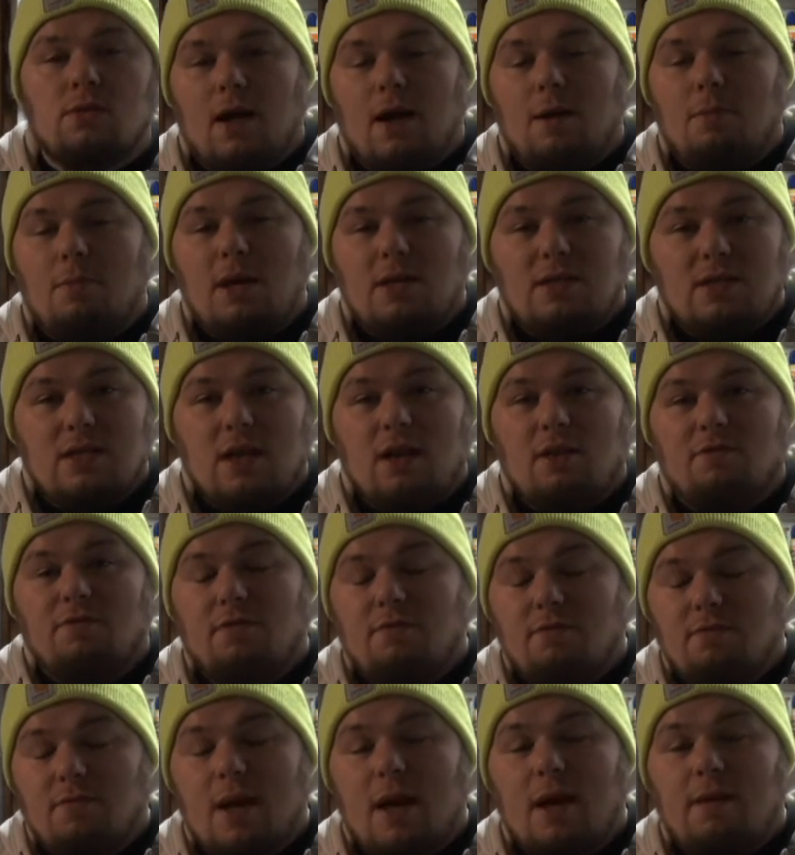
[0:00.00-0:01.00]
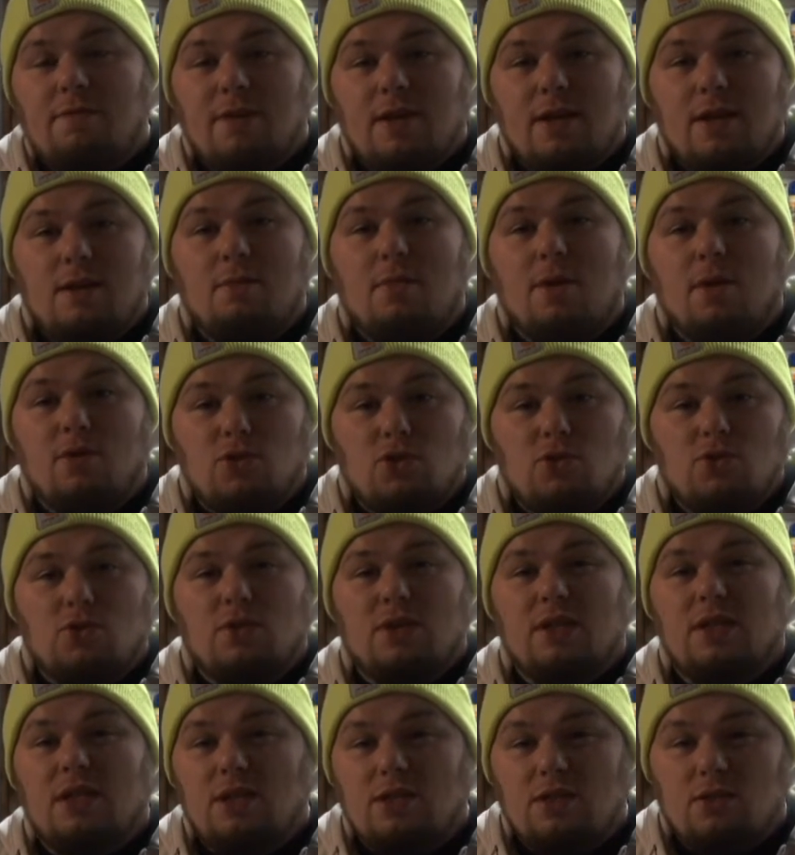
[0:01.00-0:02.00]
I myself am having
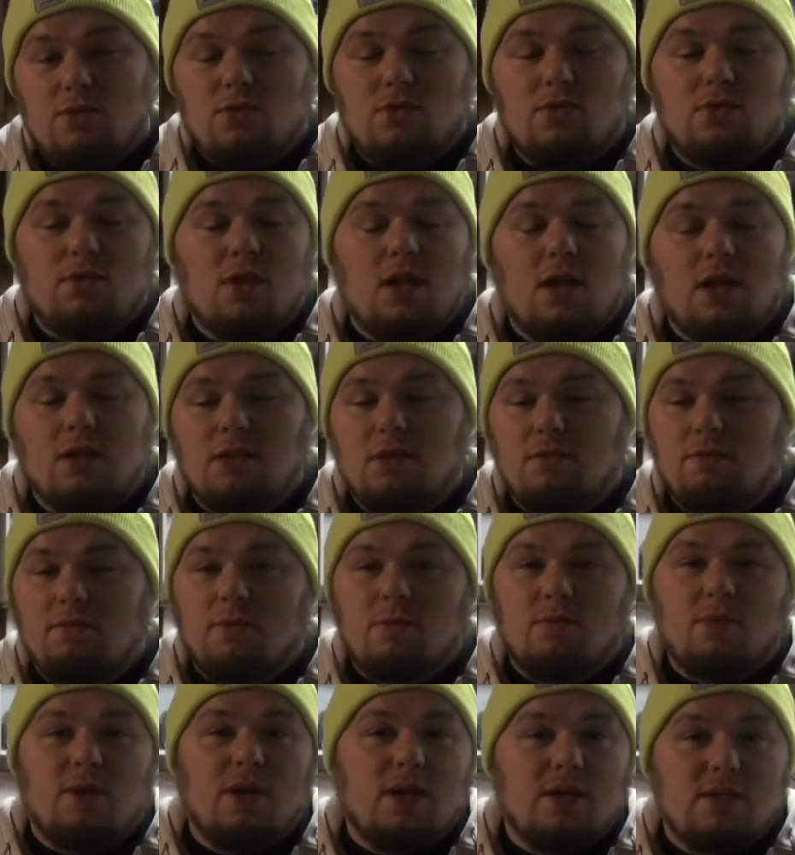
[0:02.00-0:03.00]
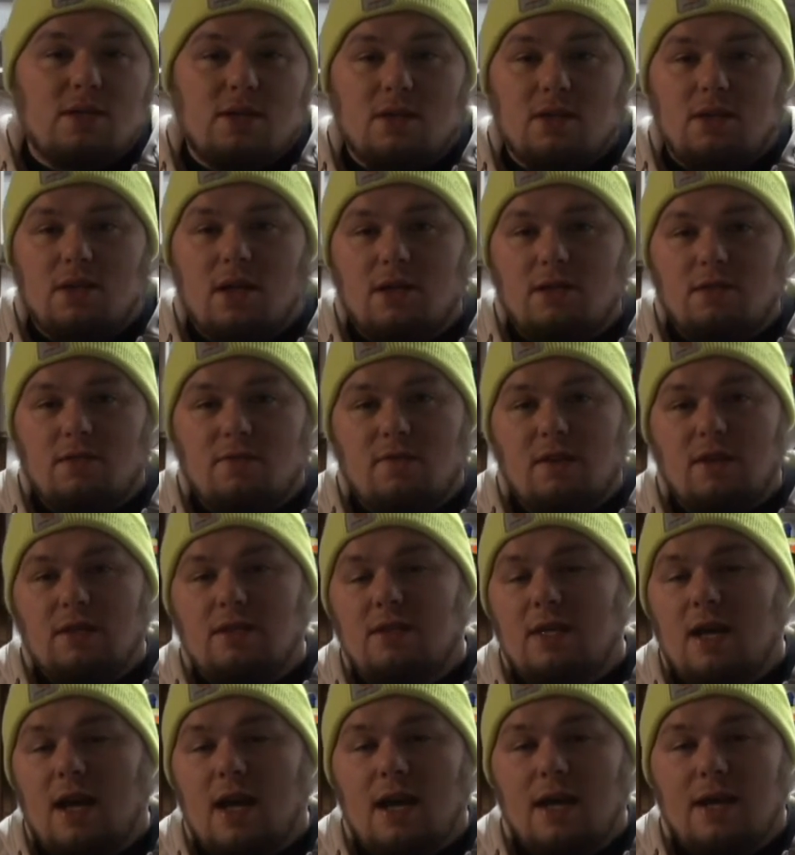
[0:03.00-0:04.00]
emotional issues, lots of depression, lots of
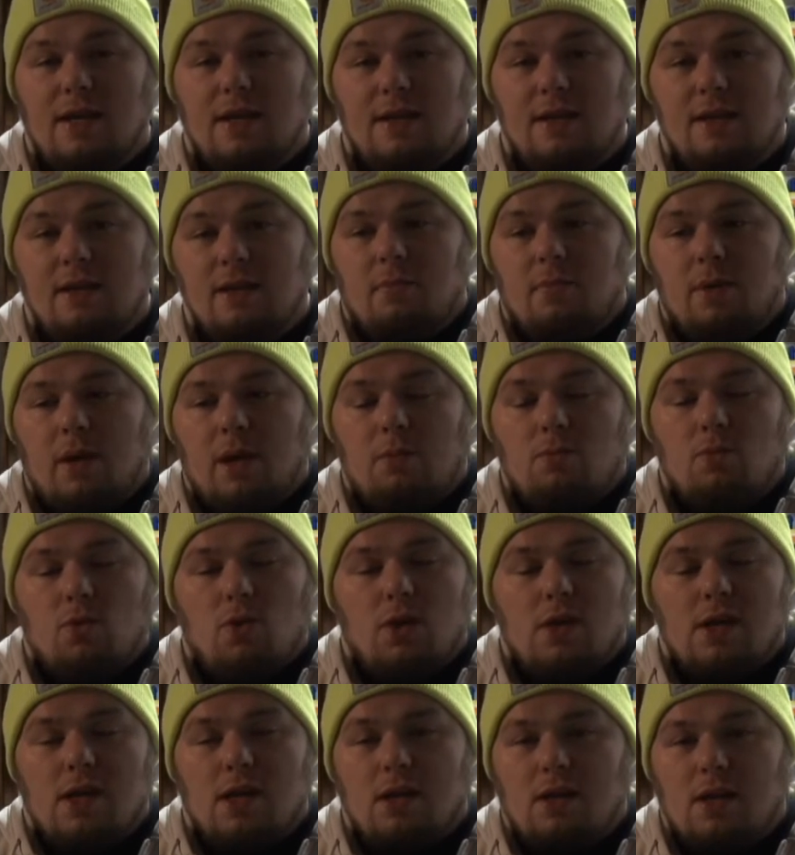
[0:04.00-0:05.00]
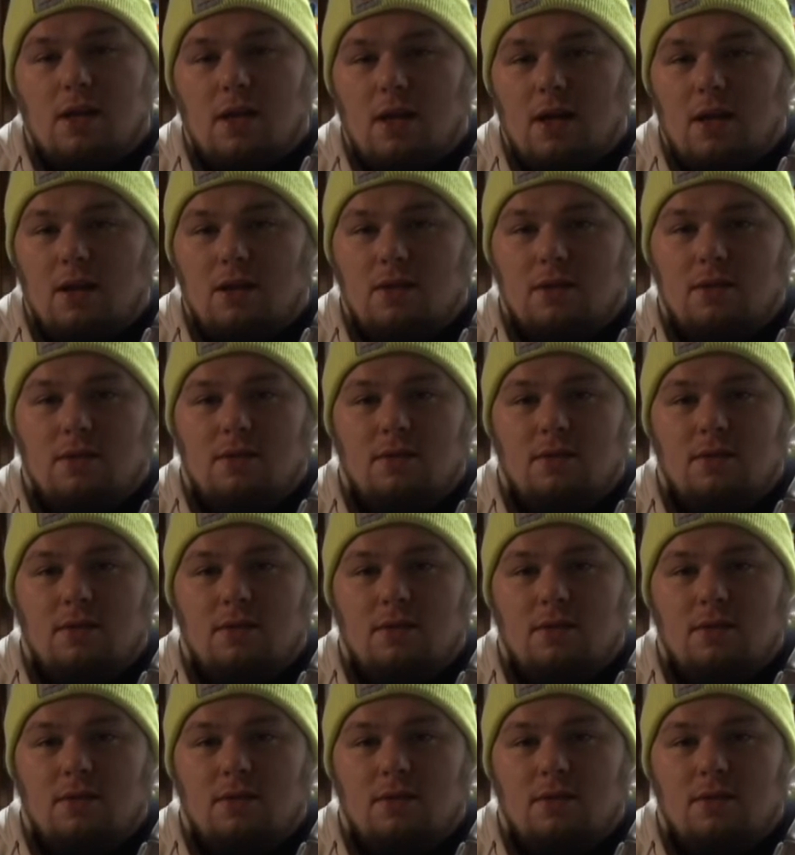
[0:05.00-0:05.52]
anxiety, but I'm working a lot.